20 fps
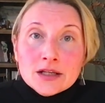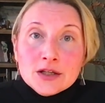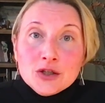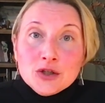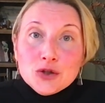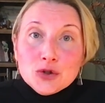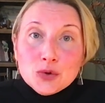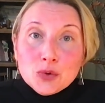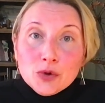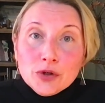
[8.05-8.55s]

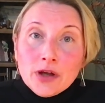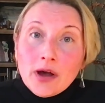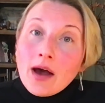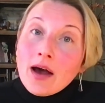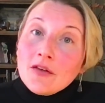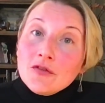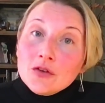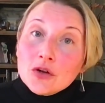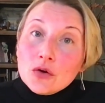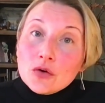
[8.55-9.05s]
Do you
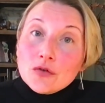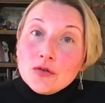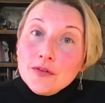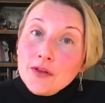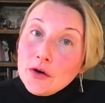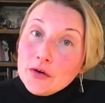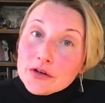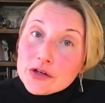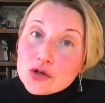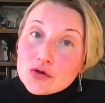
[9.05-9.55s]
have to go to
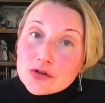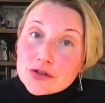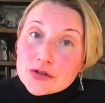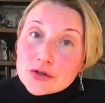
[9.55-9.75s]
floristry